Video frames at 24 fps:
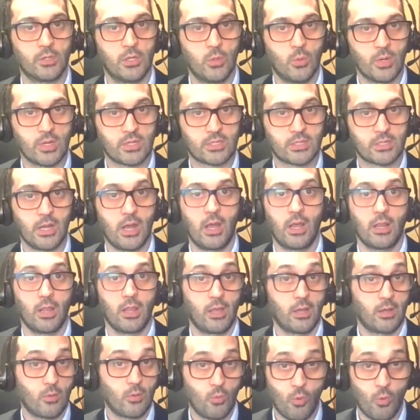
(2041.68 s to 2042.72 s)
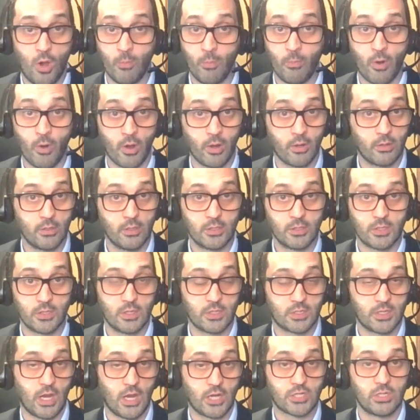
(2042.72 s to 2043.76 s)
on the US side, like Walmart
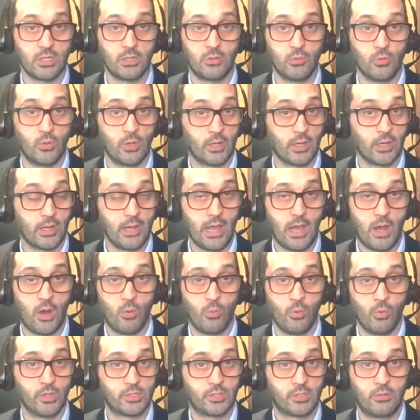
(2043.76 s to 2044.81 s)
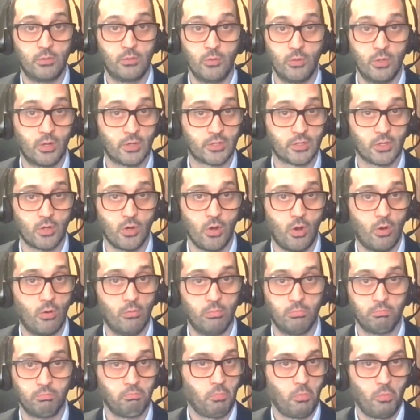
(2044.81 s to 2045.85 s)
is actually doing it now, which 2 years
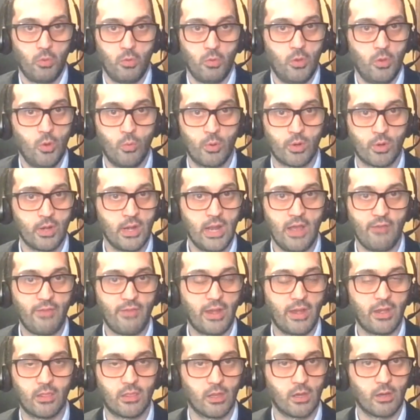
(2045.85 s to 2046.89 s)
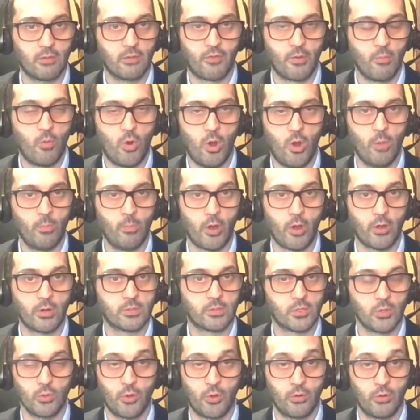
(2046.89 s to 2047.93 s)
ago, you wouldn't have anything from
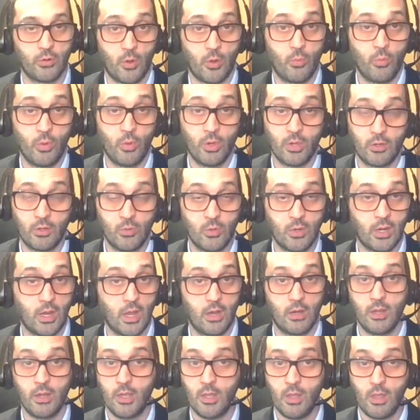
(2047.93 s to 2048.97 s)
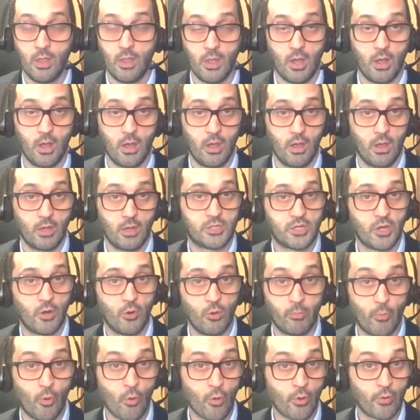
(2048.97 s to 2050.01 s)
Walmart. So they're really doing it.
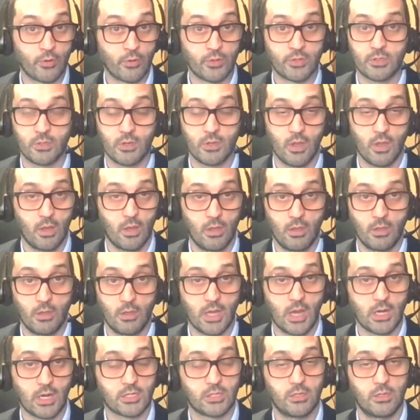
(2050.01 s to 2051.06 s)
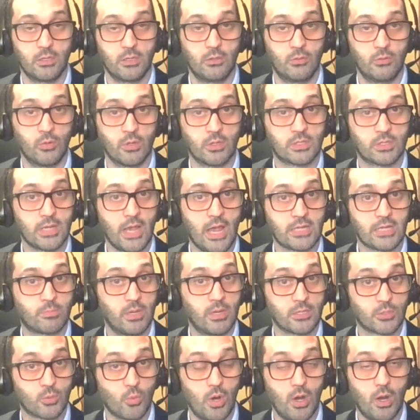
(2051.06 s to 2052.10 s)
General Motors is actually doing
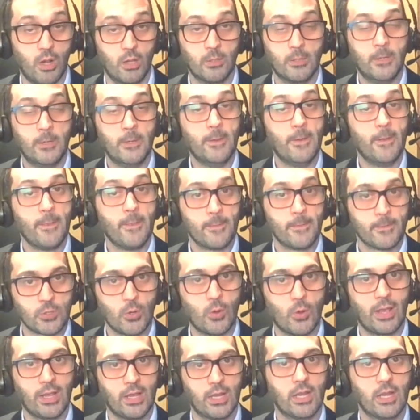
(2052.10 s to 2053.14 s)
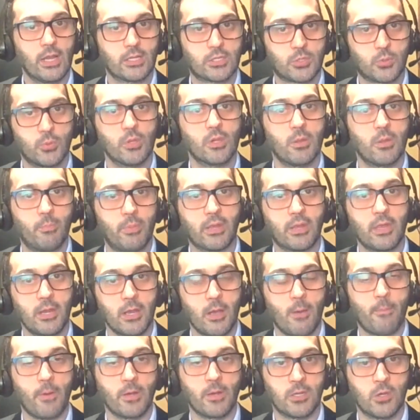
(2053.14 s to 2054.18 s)
SASB as well. So it's really
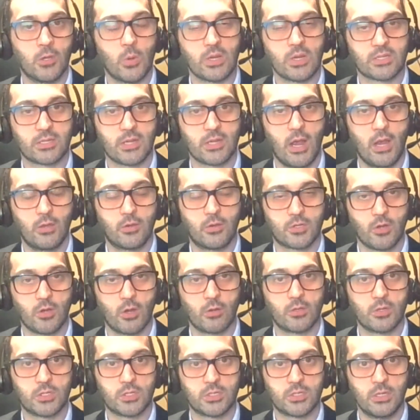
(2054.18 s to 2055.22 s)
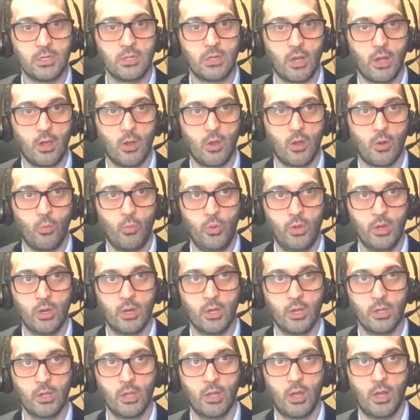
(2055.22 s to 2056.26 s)
picking up on the US side. You're starting to see a
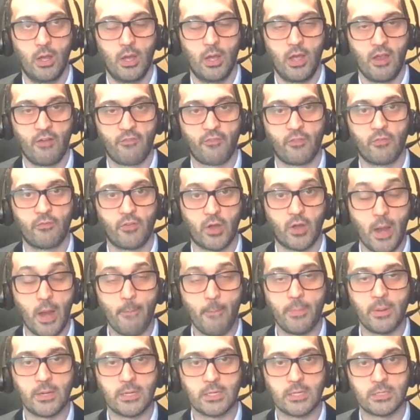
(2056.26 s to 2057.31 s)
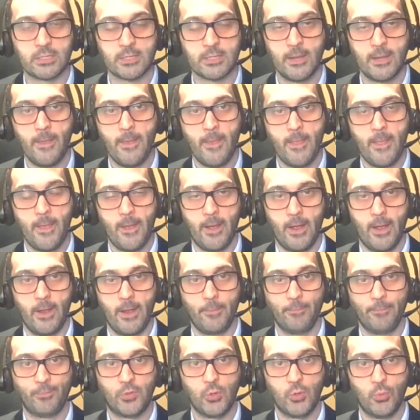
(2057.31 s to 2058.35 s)
real effort for companies
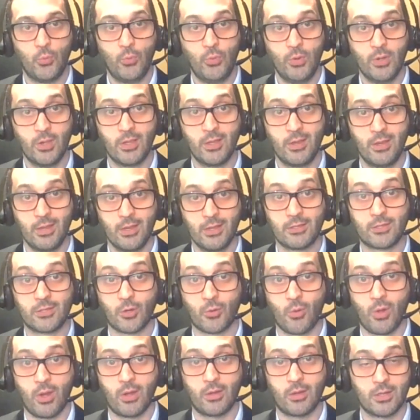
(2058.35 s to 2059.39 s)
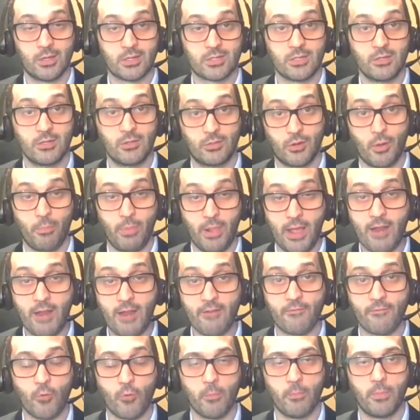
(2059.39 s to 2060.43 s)
to really integrate this into their
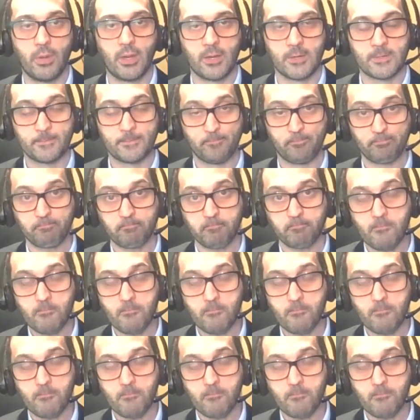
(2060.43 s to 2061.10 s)
platform, because